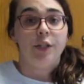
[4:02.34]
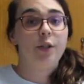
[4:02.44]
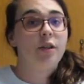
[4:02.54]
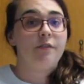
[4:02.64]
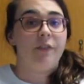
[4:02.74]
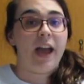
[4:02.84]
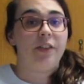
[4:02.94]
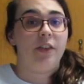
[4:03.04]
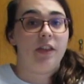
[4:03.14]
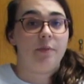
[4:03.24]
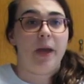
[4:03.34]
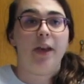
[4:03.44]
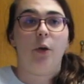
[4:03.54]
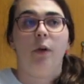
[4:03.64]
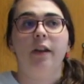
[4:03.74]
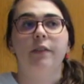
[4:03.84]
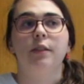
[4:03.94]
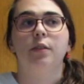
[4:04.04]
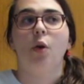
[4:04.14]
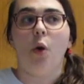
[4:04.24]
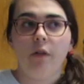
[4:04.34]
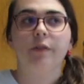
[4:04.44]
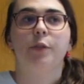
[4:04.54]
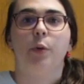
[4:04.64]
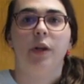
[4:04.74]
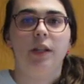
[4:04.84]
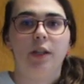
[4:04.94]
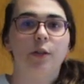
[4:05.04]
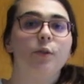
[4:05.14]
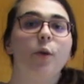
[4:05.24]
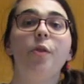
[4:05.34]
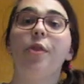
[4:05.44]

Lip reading: Due to the fact that this microwave is over 20 years old,